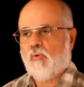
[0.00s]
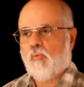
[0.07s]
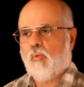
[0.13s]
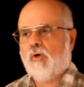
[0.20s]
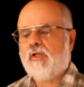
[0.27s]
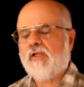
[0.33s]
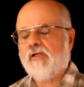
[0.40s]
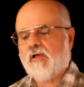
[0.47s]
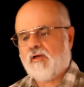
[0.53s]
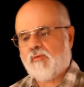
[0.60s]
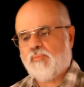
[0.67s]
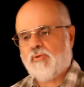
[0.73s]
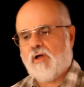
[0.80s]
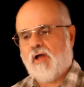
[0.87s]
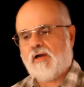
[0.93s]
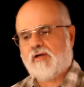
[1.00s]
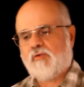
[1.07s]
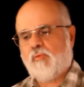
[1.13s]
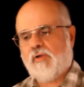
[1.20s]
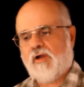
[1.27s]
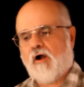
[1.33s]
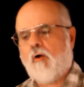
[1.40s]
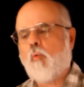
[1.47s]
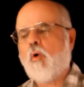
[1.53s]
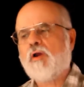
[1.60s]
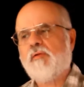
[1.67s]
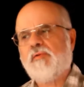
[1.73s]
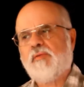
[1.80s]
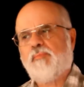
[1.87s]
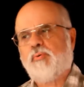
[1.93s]
working on a product we all want
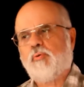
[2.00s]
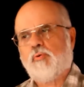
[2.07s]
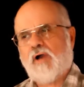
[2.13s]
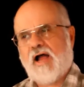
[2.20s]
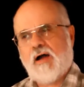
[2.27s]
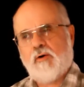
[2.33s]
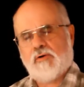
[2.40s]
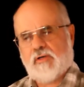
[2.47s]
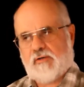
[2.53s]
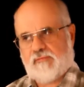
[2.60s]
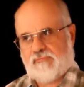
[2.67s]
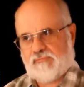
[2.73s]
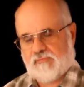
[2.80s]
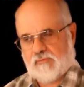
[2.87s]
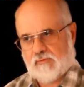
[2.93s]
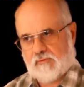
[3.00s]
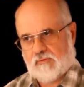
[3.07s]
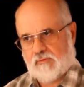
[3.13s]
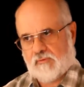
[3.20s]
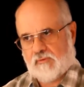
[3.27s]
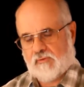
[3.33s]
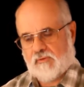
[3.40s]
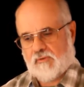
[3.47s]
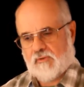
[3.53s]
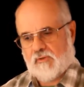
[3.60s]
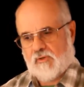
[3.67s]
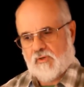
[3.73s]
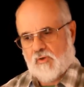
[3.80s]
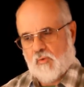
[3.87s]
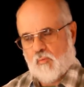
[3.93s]
to be proud of.
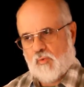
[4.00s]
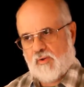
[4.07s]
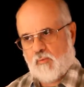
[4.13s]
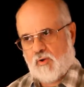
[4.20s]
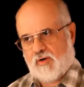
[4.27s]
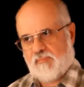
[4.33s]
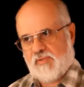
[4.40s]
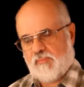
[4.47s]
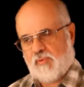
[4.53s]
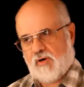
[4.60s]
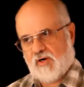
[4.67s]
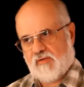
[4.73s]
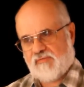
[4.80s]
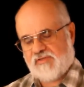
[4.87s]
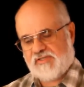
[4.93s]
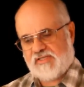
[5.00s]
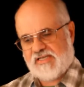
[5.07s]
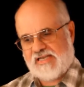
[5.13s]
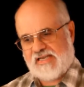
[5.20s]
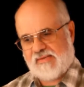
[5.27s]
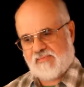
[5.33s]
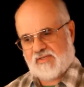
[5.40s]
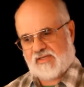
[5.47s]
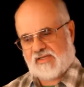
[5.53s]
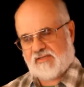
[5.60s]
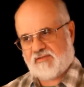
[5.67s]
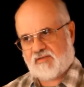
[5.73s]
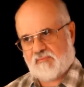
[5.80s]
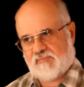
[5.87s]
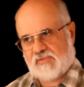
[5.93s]
We want to be part of a team that gets
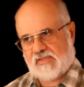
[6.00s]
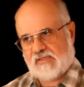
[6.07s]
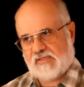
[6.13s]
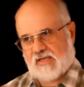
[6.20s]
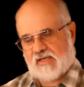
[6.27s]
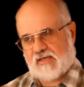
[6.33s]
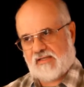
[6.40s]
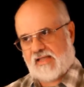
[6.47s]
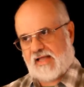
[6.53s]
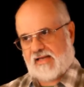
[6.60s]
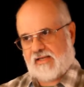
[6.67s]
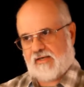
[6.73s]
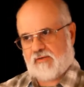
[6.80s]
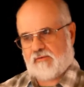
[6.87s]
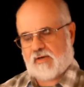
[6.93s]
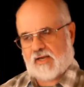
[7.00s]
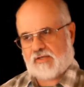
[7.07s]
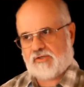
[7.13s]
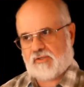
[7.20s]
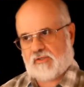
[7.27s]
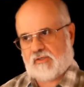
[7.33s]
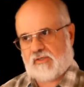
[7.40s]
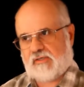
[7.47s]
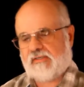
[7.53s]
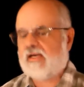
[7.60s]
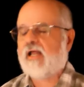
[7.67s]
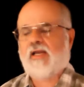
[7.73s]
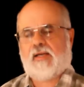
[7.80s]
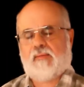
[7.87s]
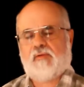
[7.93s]
something done, and that interaction and the
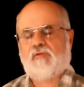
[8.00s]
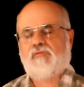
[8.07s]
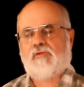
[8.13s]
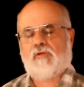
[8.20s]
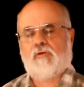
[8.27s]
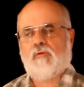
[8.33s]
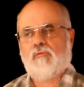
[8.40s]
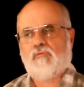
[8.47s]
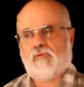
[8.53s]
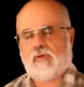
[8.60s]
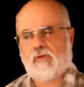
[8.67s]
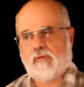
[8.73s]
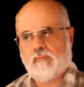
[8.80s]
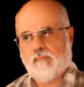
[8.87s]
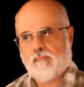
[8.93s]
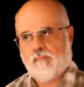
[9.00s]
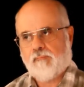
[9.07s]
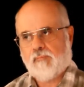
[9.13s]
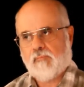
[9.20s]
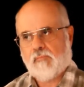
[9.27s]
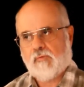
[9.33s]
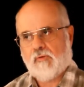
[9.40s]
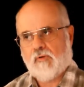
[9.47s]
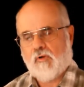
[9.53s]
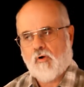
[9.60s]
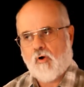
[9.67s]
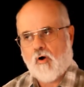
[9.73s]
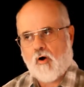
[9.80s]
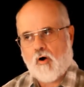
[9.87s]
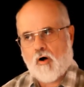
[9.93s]
dynamics that goes there.
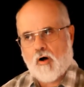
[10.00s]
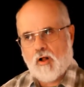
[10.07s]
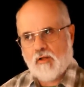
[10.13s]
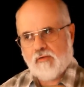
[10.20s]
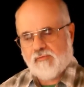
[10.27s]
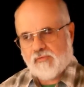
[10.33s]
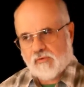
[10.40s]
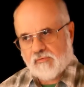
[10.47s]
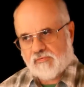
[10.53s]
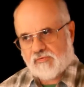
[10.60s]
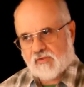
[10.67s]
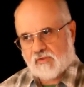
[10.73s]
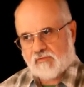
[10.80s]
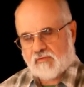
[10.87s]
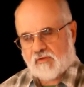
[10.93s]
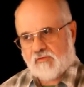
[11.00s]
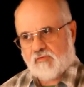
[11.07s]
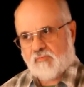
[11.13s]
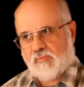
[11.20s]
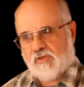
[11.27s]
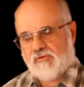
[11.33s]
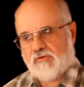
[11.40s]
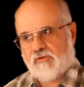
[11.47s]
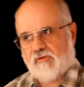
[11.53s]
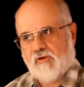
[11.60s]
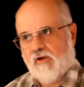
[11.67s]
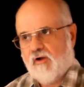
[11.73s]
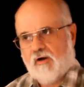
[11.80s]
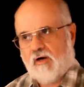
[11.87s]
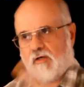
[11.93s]
All of those things I just mentioned
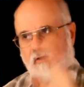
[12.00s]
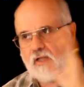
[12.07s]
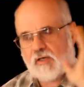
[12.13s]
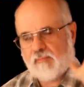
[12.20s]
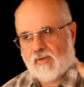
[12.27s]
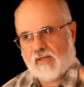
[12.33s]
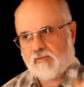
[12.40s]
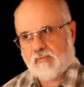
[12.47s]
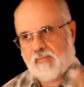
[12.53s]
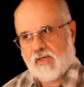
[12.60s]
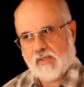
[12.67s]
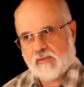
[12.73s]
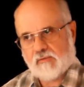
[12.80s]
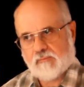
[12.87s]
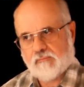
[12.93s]
are not about the mind.